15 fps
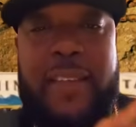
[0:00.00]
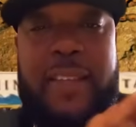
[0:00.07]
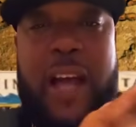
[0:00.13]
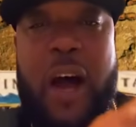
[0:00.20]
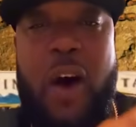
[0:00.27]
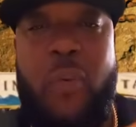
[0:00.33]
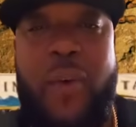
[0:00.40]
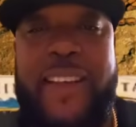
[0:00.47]
It's
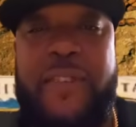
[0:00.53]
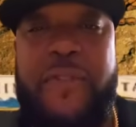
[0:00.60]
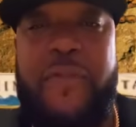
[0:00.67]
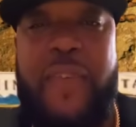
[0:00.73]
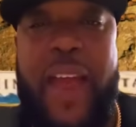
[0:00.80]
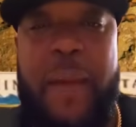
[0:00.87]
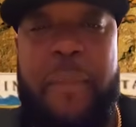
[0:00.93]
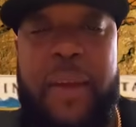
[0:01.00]
always
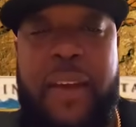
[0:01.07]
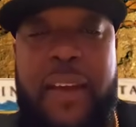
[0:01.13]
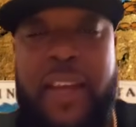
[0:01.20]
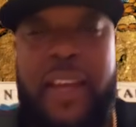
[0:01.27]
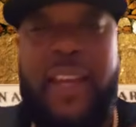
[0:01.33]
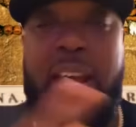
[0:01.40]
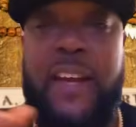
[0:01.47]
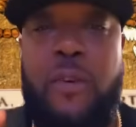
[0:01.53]
famine.
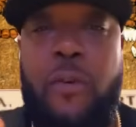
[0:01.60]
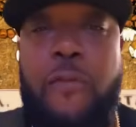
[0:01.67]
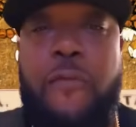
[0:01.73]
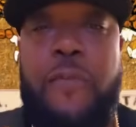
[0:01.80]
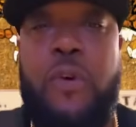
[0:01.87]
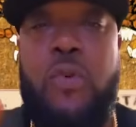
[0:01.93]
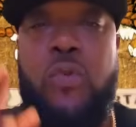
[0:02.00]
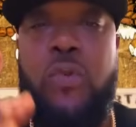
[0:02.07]
It ain't no
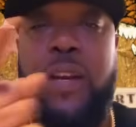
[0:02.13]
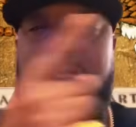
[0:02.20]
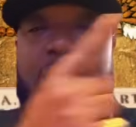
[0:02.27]
food